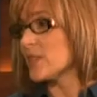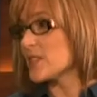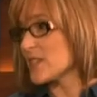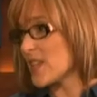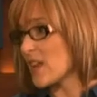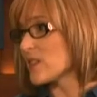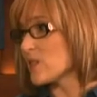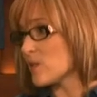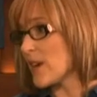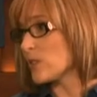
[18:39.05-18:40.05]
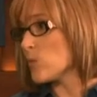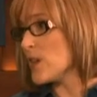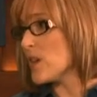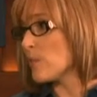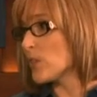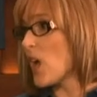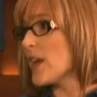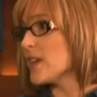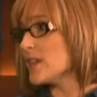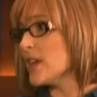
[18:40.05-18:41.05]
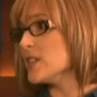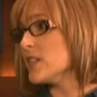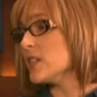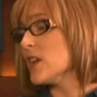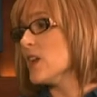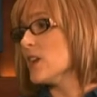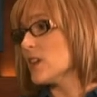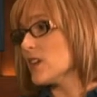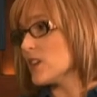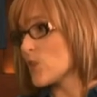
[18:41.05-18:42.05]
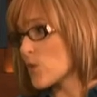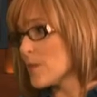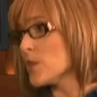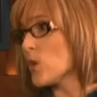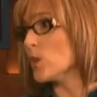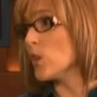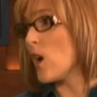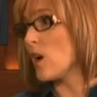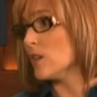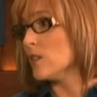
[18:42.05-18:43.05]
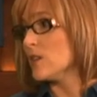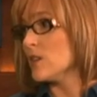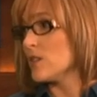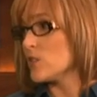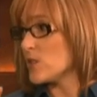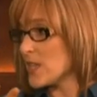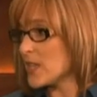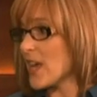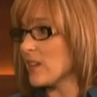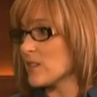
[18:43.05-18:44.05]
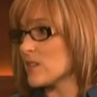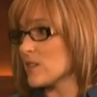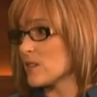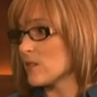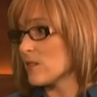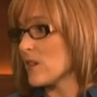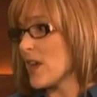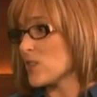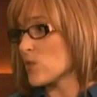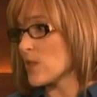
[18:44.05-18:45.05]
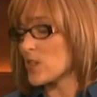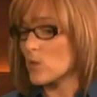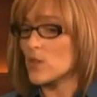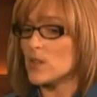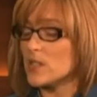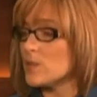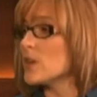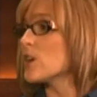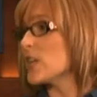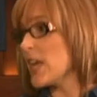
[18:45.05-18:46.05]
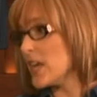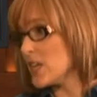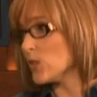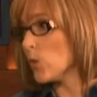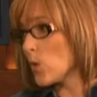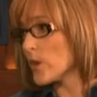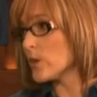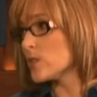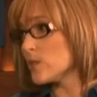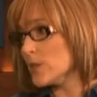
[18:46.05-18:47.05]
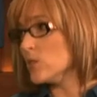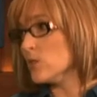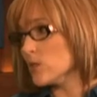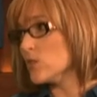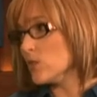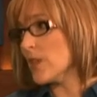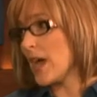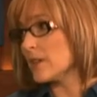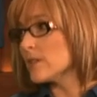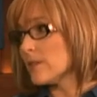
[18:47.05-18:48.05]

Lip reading: That's exactly correct. We apply Canadian criminal law to the analysis. So that's why you need to be a Canadian lawyer to do that.